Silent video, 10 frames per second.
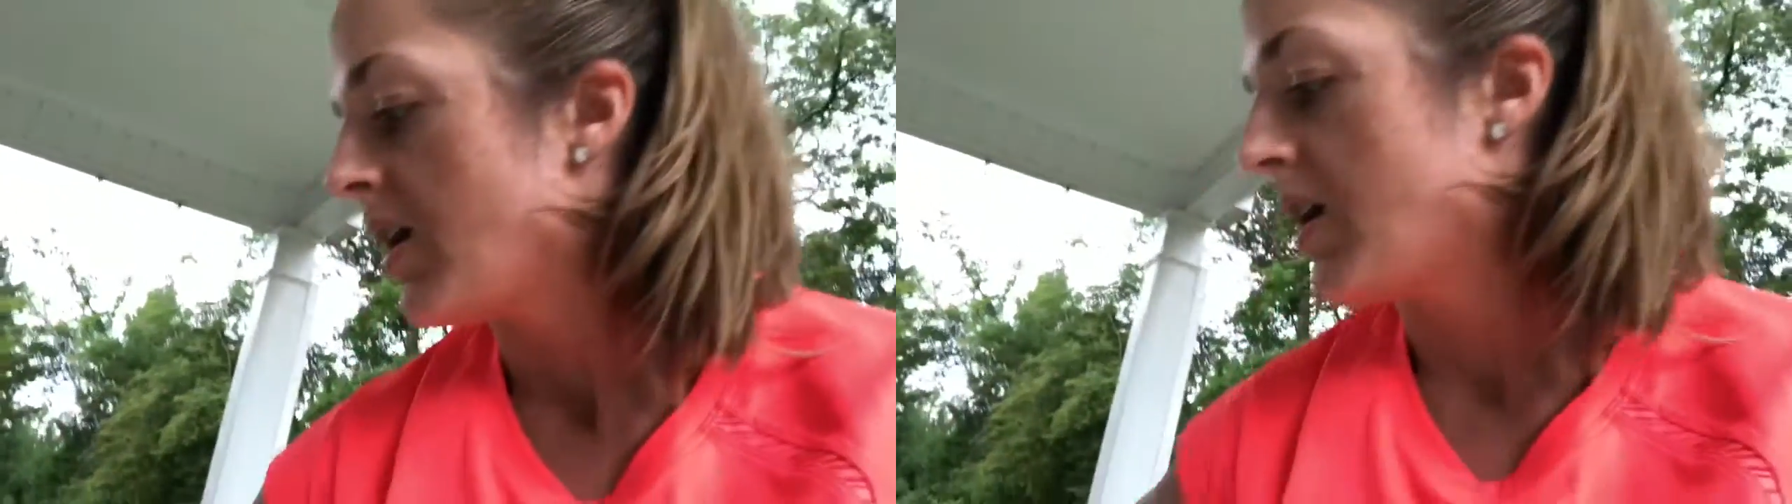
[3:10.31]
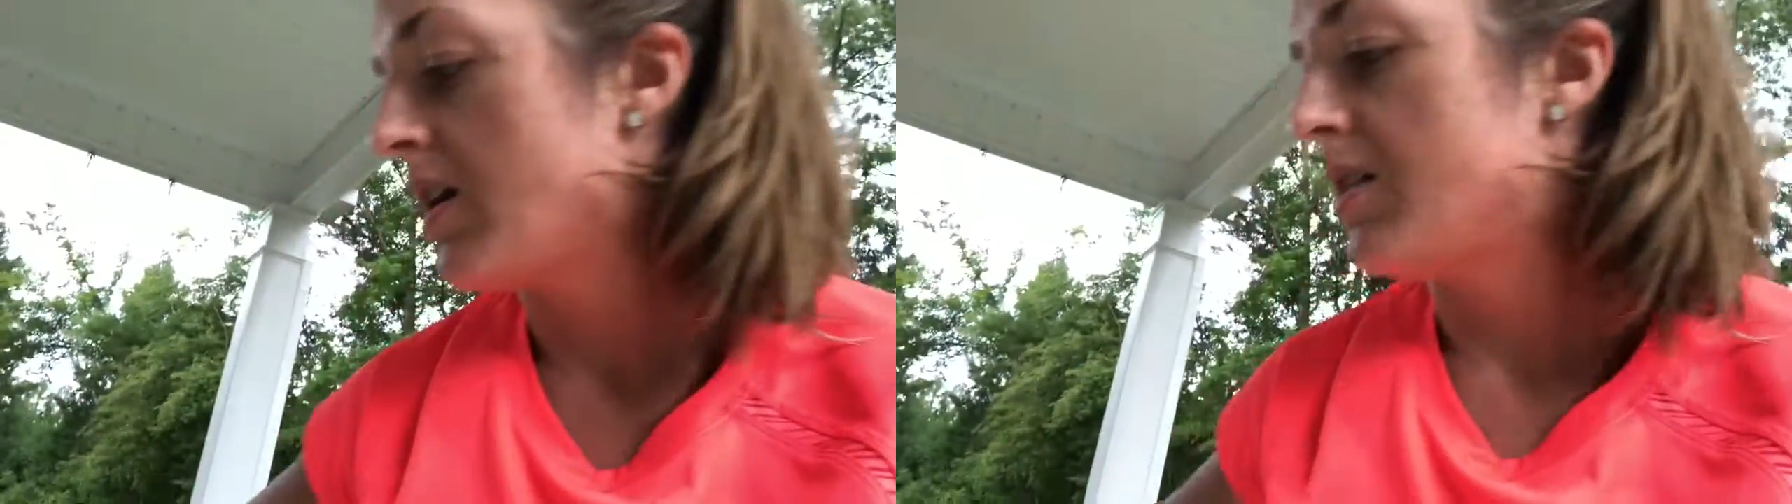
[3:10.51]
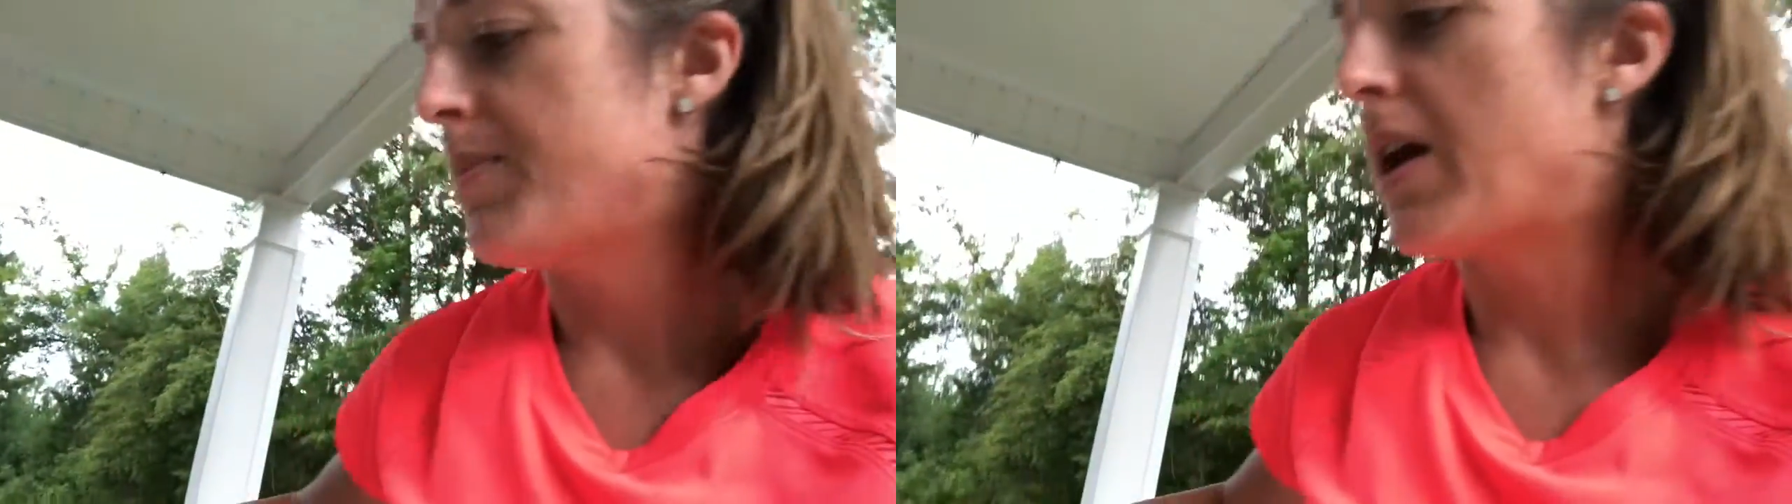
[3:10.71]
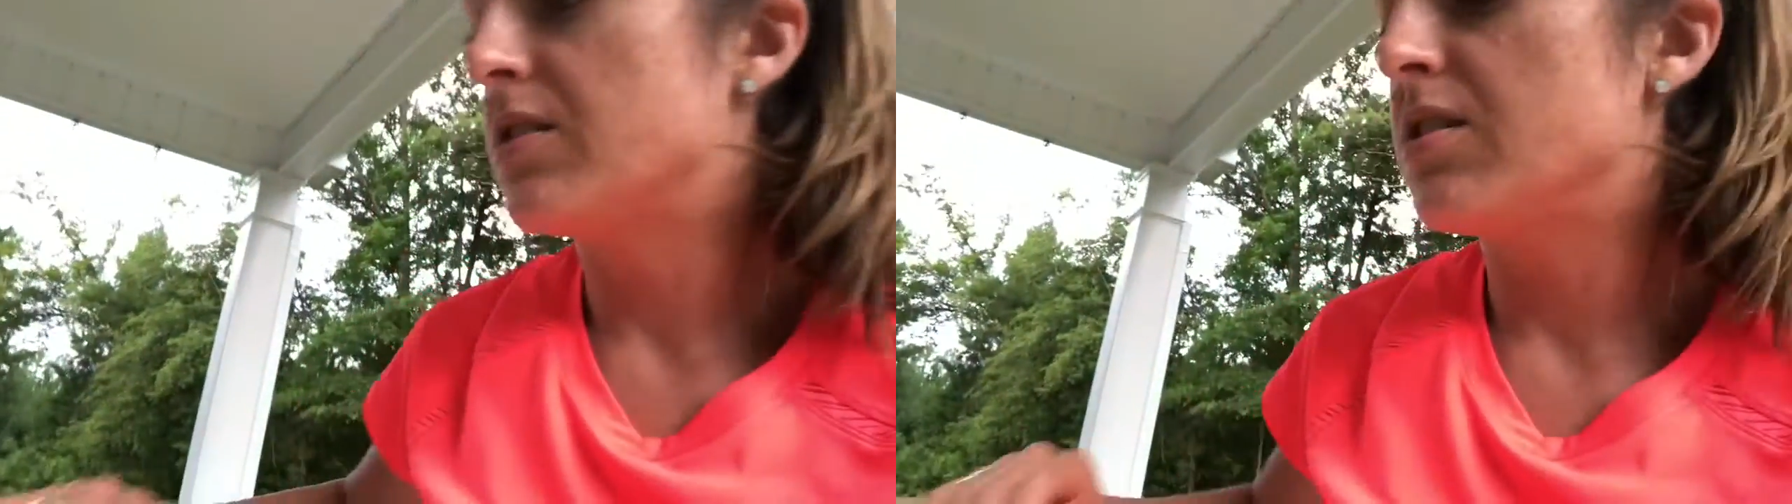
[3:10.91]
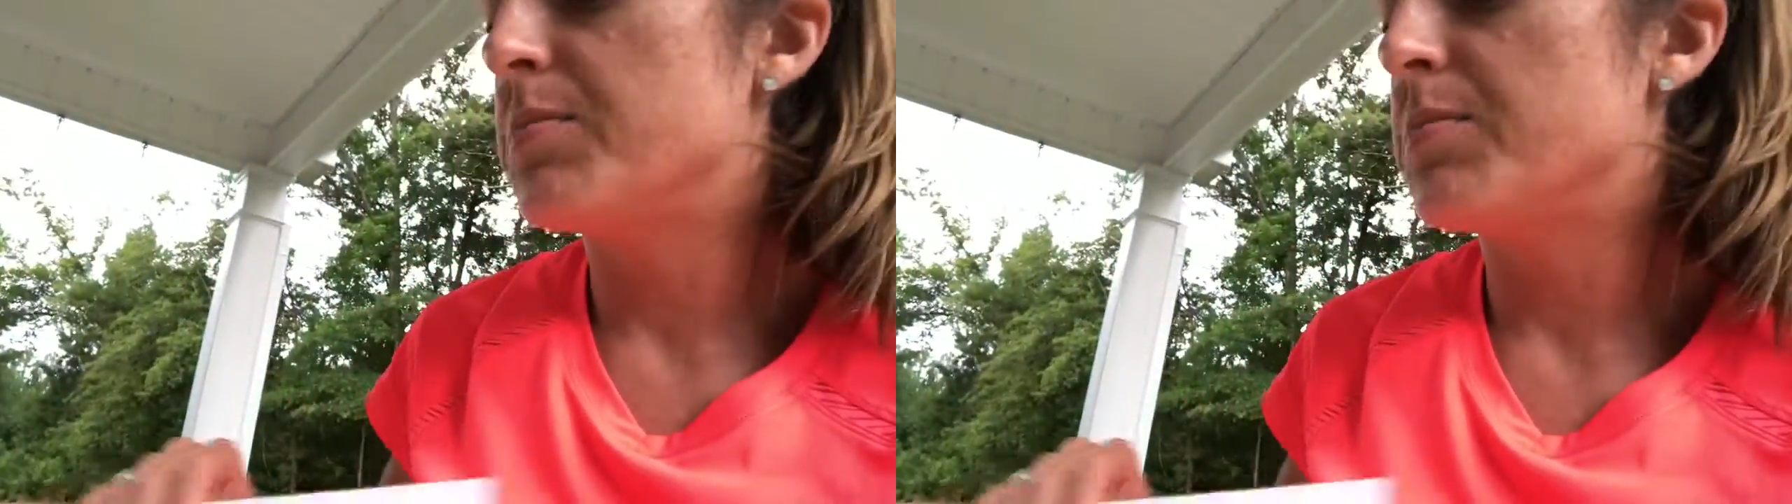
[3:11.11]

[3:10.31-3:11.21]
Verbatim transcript: And back to